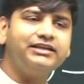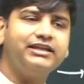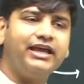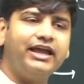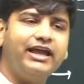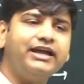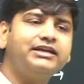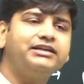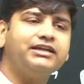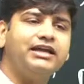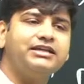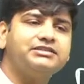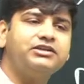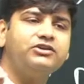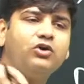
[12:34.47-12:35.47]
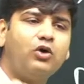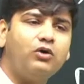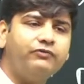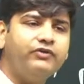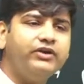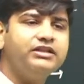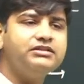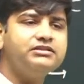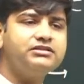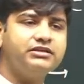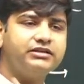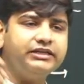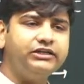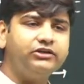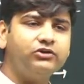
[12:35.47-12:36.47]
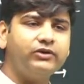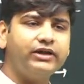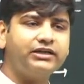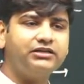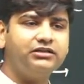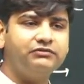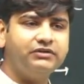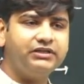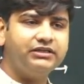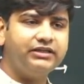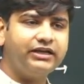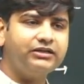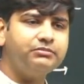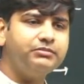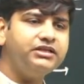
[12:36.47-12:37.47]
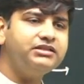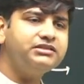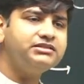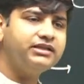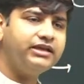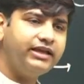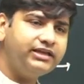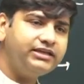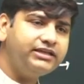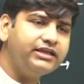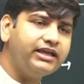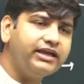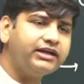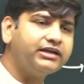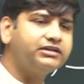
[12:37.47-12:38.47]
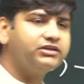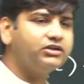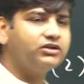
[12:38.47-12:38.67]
act as an offense retroactively, that means any act